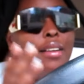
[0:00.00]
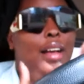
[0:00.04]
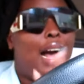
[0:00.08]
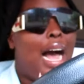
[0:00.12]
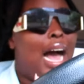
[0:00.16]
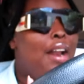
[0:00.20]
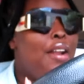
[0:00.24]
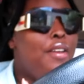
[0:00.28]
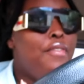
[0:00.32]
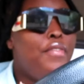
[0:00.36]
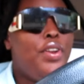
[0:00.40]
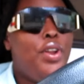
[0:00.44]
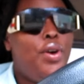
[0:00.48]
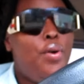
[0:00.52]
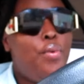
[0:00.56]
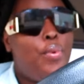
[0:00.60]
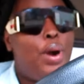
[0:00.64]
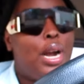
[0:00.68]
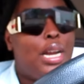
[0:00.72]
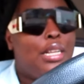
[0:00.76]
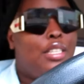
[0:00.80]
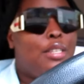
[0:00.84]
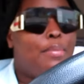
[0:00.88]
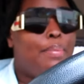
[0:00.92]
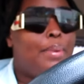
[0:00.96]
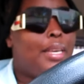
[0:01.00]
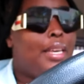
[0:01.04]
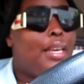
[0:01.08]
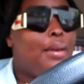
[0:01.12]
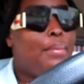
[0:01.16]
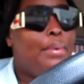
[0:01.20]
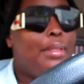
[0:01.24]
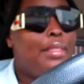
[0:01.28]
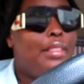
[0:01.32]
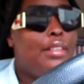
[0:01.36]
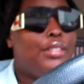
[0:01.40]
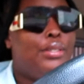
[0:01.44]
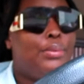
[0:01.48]
I don't even know where to begin
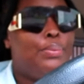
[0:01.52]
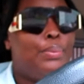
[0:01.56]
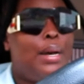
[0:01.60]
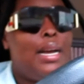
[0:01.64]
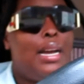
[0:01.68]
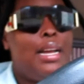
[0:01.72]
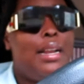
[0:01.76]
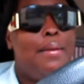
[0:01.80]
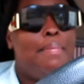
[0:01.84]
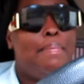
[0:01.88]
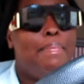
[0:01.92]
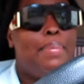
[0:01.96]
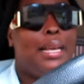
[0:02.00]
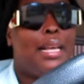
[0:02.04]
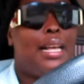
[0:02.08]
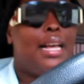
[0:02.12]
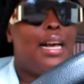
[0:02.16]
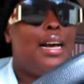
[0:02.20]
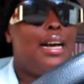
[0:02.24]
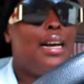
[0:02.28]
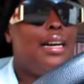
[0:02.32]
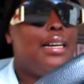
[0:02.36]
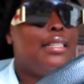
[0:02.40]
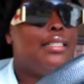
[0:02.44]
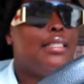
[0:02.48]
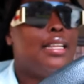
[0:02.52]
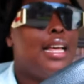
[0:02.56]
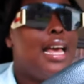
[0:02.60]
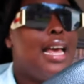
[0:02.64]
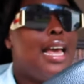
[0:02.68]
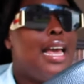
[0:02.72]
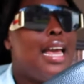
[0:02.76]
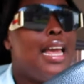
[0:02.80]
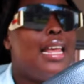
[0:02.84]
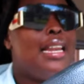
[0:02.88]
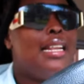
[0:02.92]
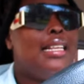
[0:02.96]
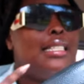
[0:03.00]
with this one, because
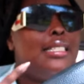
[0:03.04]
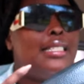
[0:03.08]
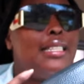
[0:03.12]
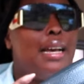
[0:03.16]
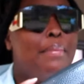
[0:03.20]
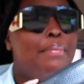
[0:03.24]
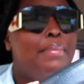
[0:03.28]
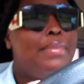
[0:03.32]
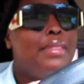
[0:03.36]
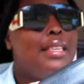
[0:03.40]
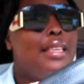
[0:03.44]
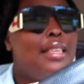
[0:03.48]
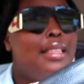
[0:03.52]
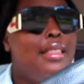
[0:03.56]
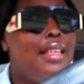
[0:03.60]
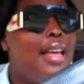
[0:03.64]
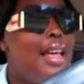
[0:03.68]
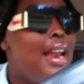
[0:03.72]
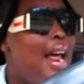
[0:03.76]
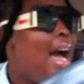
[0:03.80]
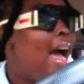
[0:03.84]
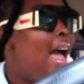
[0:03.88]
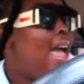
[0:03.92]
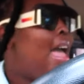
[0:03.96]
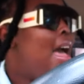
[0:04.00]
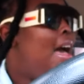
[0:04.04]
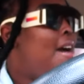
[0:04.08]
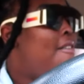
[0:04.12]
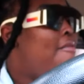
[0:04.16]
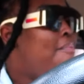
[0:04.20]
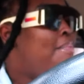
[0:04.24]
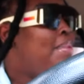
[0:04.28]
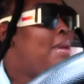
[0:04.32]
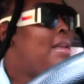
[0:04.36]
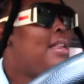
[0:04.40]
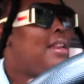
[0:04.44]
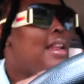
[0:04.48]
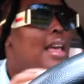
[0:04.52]
it is something that I
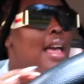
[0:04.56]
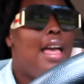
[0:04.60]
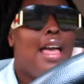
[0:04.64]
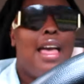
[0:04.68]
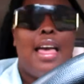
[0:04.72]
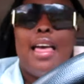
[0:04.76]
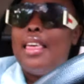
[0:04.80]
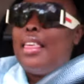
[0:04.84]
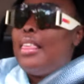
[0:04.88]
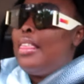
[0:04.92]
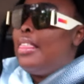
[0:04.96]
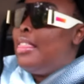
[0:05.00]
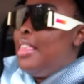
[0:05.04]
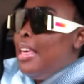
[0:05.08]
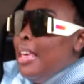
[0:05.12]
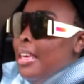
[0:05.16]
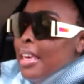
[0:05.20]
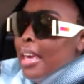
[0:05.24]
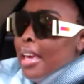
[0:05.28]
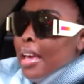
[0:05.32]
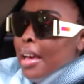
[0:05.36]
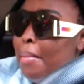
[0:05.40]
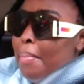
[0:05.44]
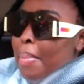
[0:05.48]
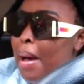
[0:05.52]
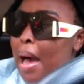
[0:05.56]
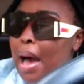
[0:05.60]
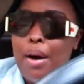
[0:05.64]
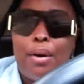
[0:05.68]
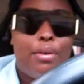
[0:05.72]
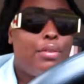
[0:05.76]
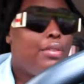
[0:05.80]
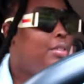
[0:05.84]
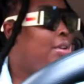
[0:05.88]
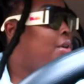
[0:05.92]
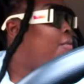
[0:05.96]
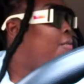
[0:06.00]
have been thinking about